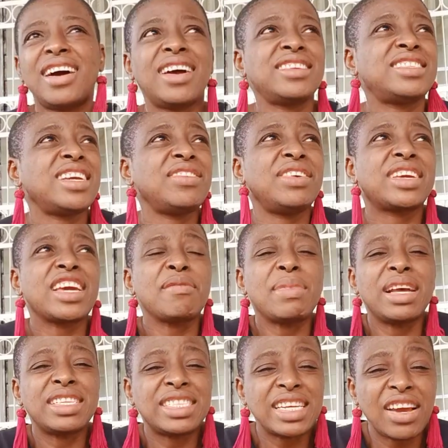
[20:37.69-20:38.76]
she even came
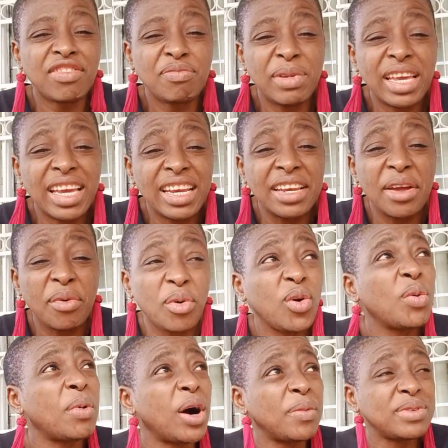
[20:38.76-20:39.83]
and served me in the
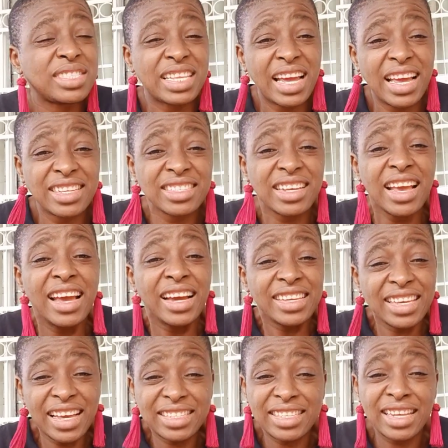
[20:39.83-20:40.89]
room upstairs
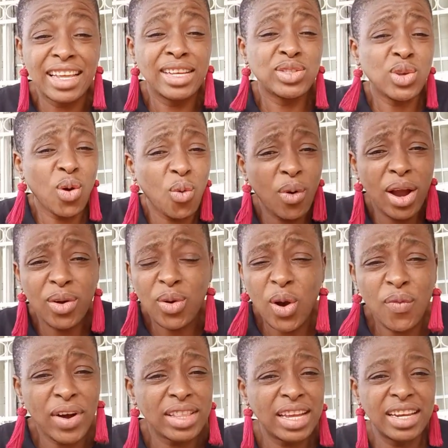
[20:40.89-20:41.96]
yesterday, so well
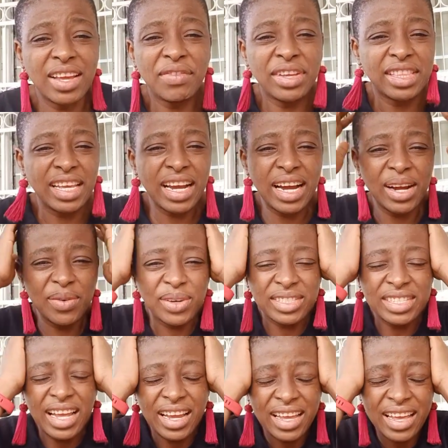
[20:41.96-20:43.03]
covered and everything. And I was
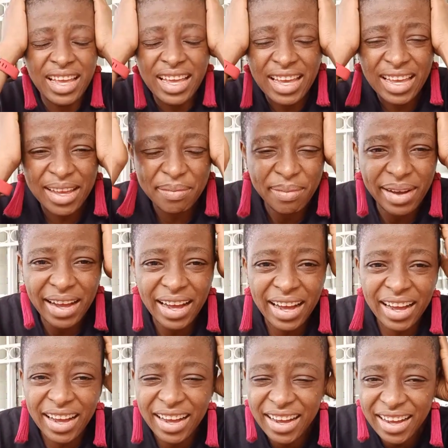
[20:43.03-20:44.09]
like, hey
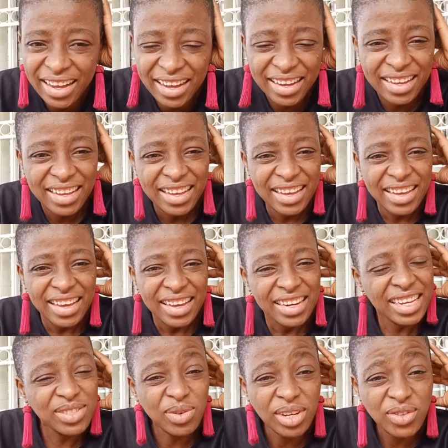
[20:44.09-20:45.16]
man,
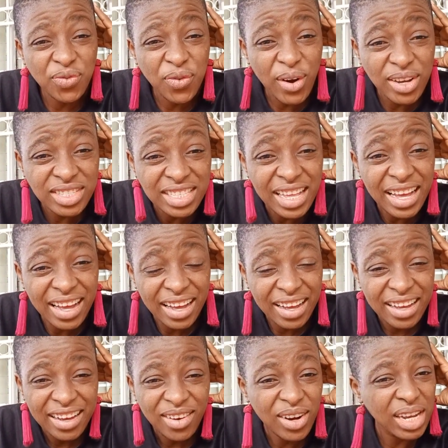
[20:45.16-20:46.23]
this was 4-star
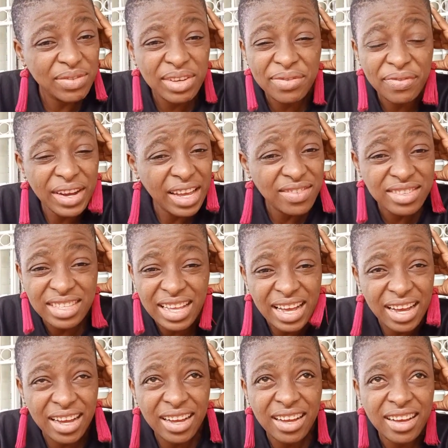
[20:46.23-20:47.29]
or even
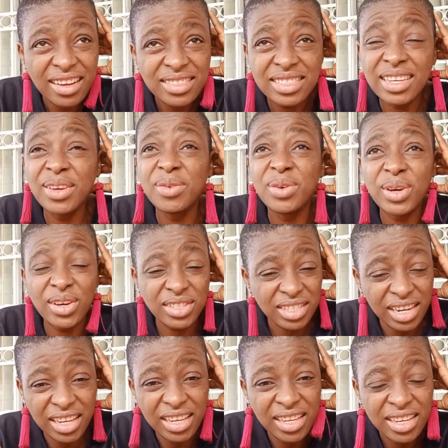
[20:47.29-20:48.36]
5-star.
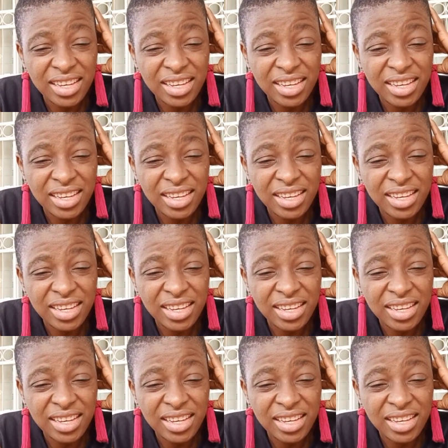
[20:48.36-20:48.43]
Seriously.